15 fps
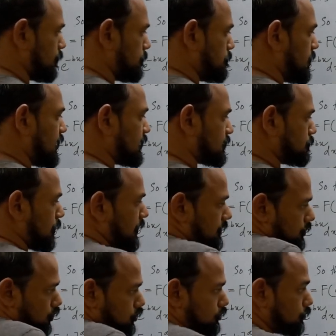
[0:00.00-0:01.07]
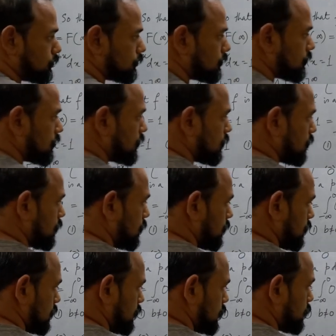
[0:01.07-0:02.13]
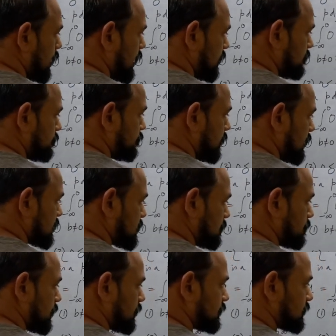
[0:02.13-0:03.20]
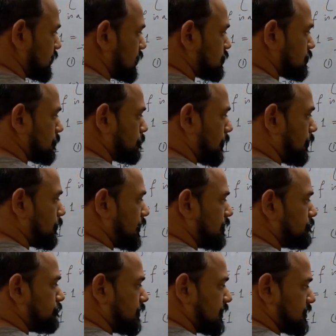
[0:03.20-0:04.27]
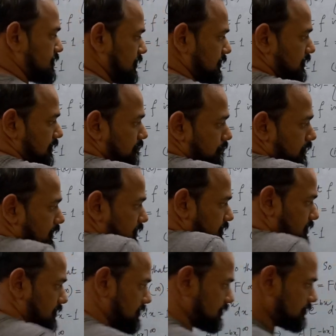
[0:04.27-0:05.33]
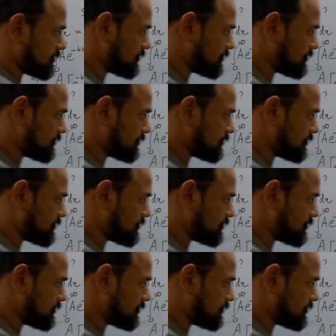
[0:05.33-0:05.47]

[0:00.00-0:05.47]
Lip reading: where b is minus 2, you get infinity because e to the power infinity is infinity.